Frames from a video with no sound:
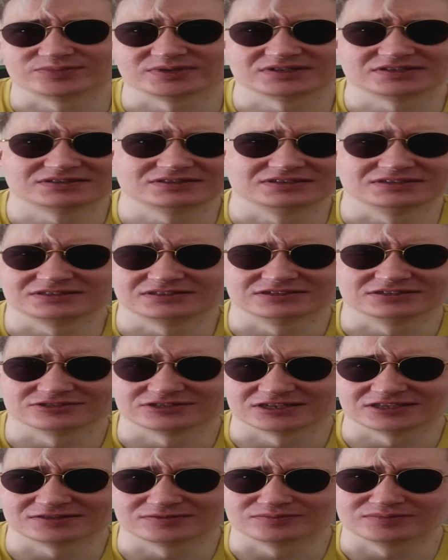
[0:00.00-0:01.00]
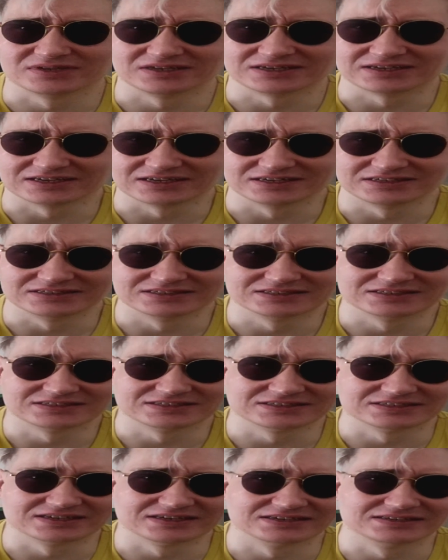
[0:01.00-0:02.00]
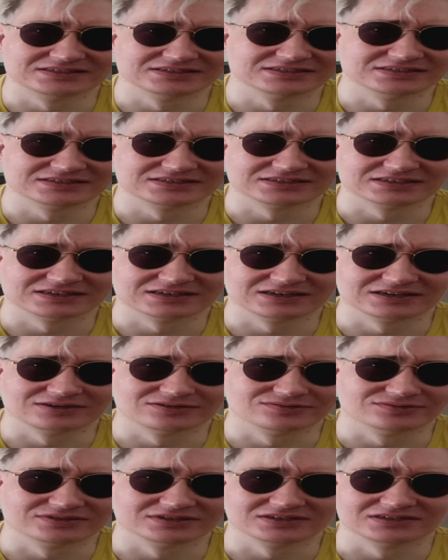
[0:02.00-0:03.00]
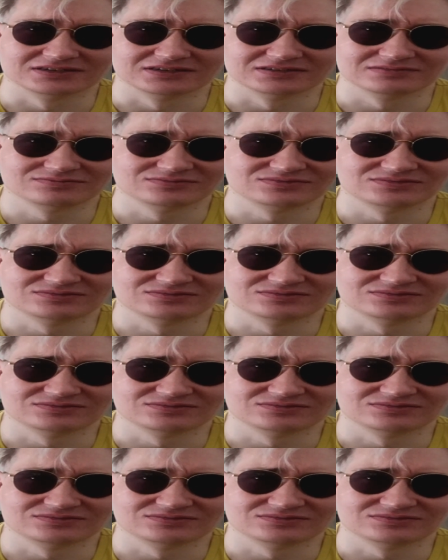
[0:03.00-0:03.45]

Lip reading: but it doesn't make any sense how they